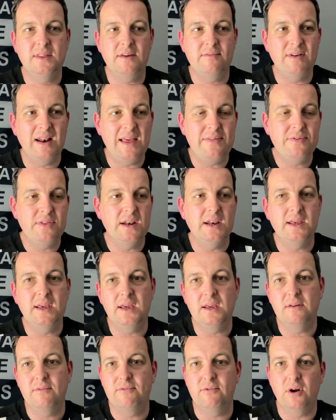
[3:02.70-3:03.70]
They've led the
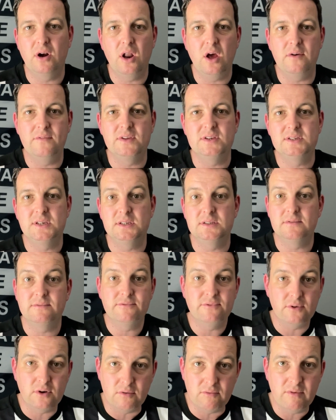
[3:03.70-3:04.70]
league for a lot of this season
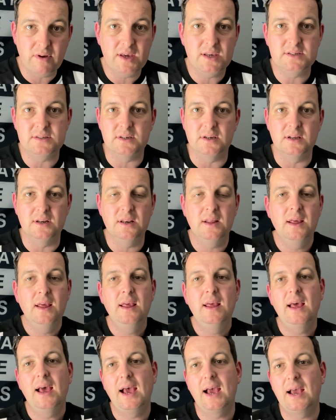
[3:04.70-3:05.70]
for a reason.
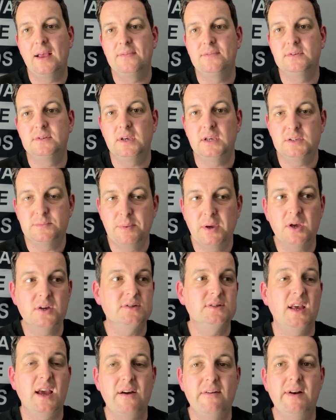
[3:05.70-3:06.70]
And it's
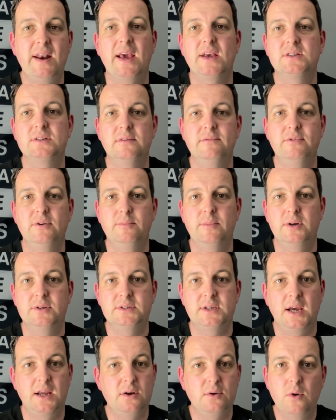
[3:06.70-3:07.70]
because they are an excellent football
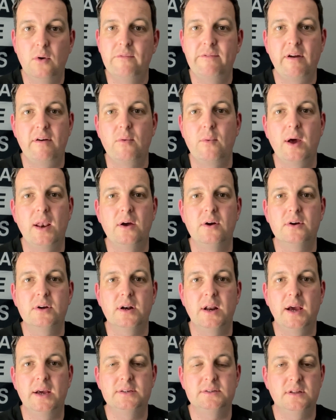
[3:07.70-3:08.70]
side who are very well
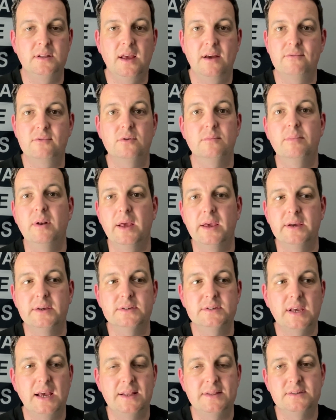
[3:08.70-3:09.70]
organised and have good
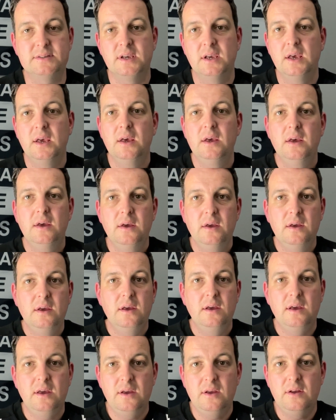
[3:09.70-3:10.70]
players. And
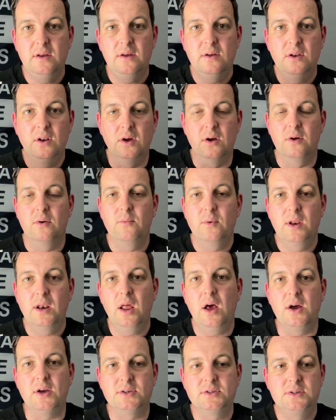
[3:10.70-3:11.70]
look, we
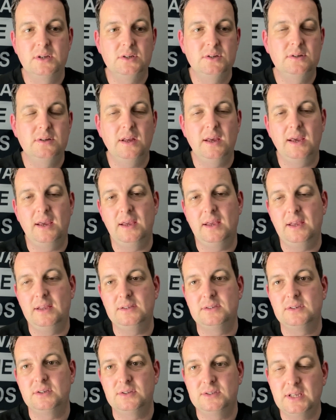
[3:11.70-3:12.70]
lost.
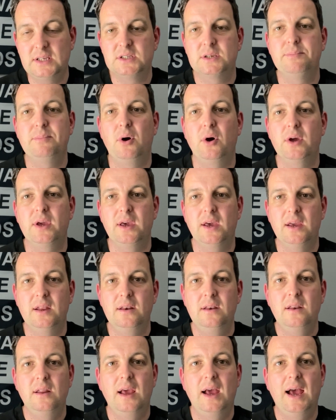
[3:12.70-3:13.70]
It's
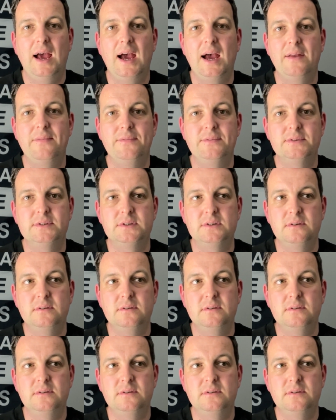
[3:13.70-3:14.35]
disappointing, and